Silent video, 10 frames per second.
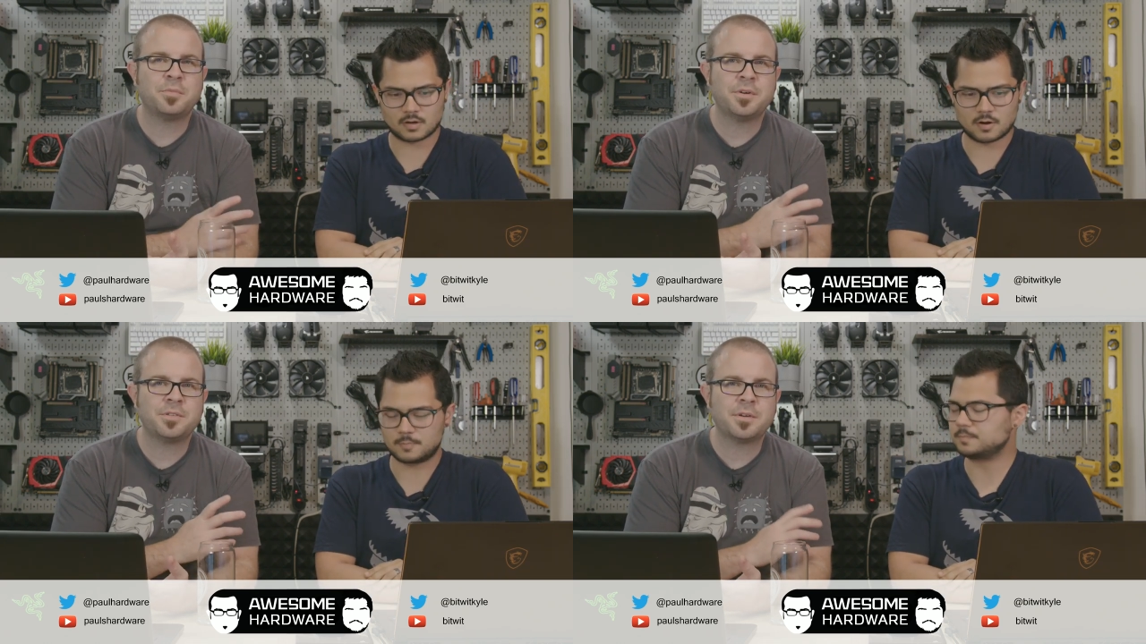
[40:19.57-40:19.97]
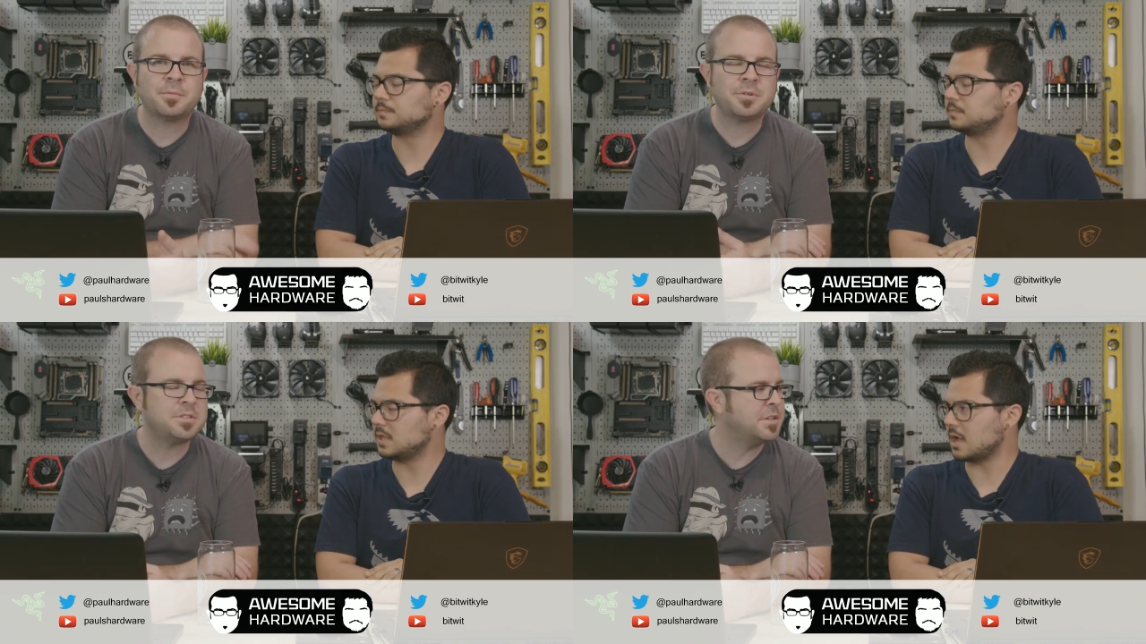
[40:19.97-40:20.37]
Speaker 1: point, so I
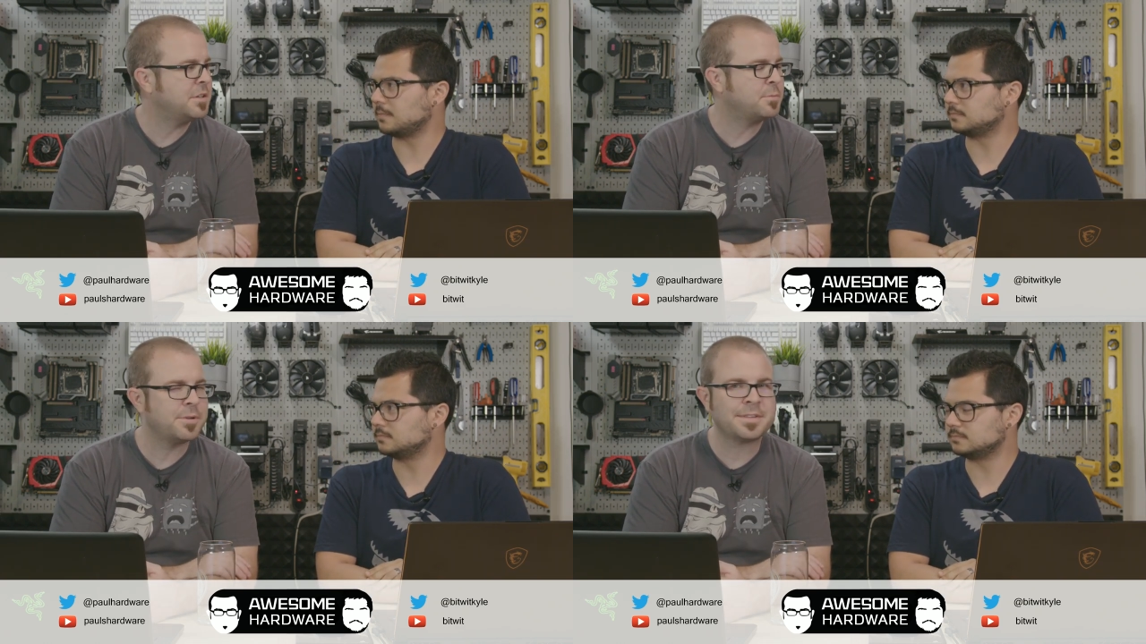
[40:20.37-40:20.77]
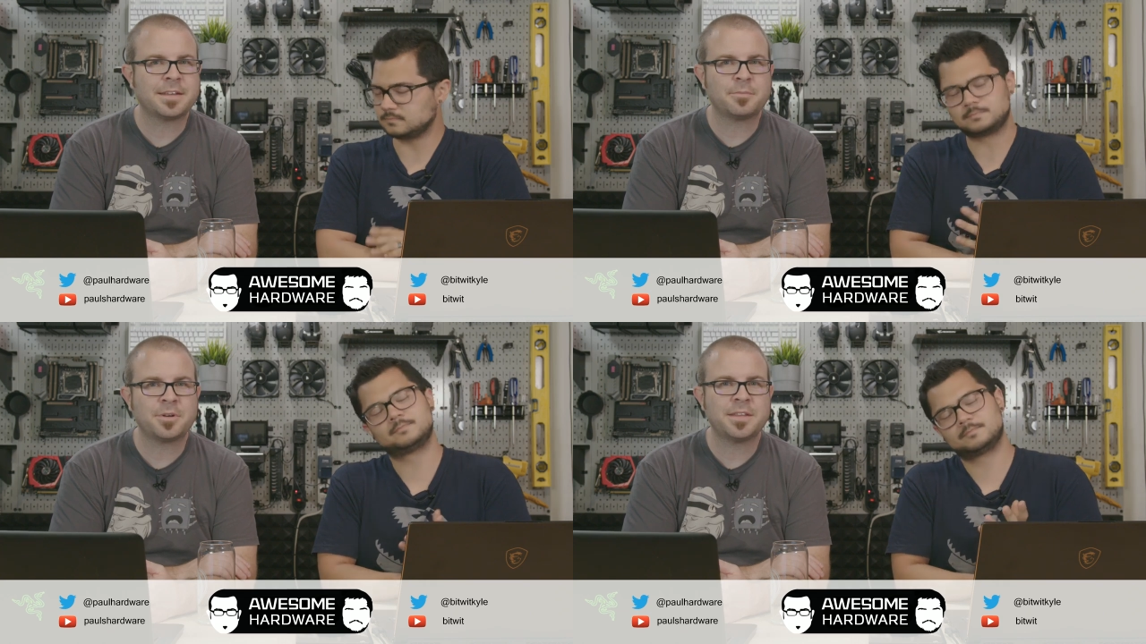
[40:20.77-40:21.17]
appreciate yeah. you bring
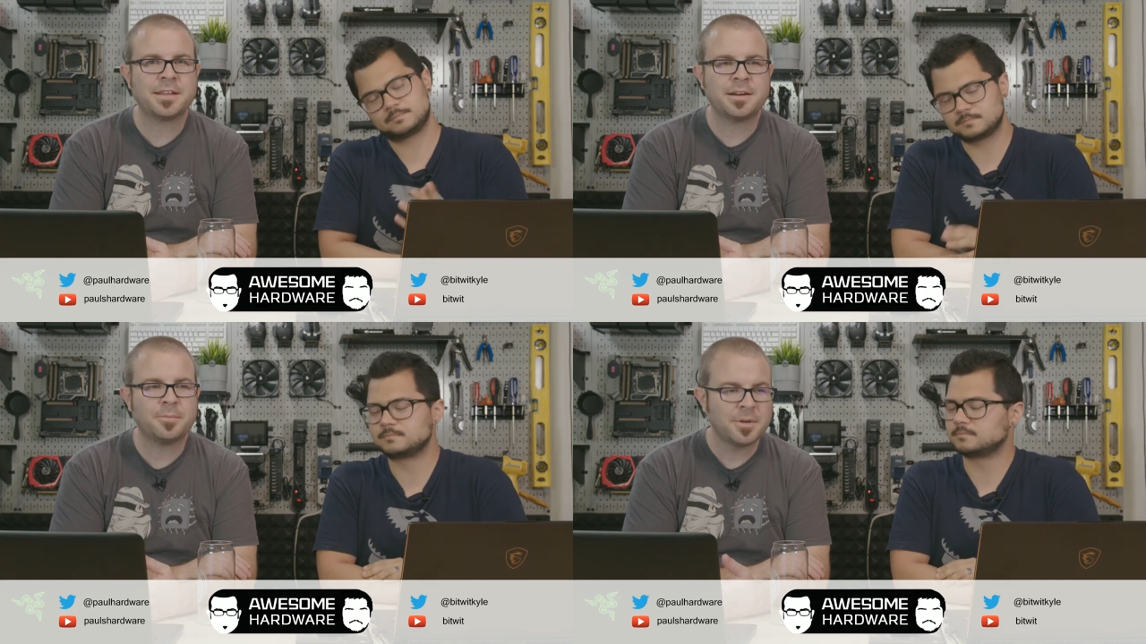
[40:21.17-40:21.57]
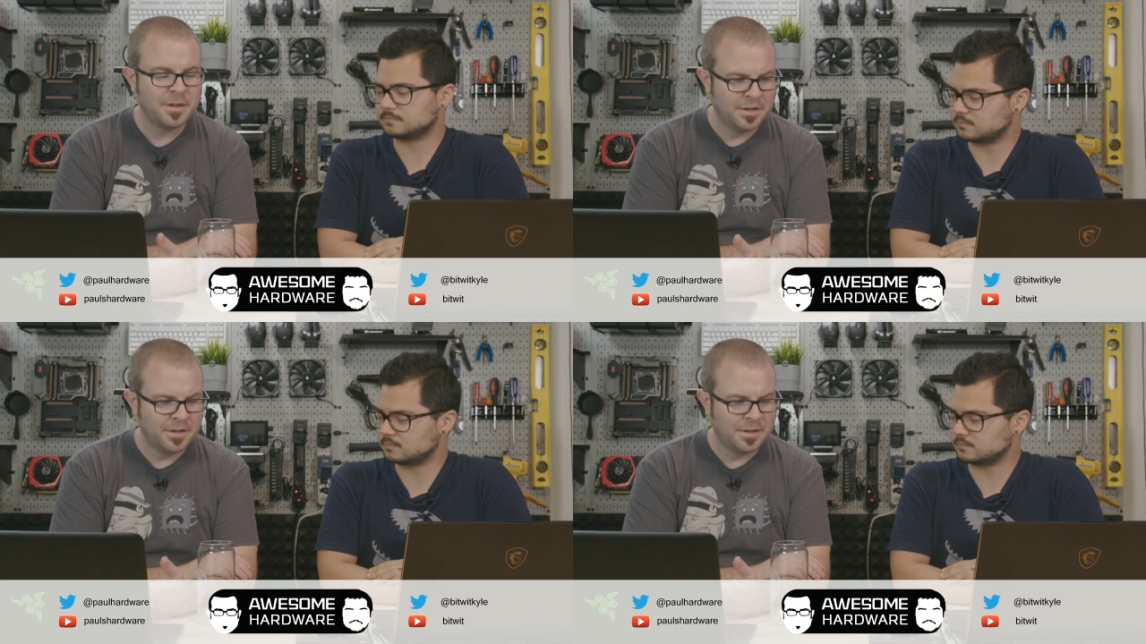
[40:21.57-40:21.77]
that bringing that up.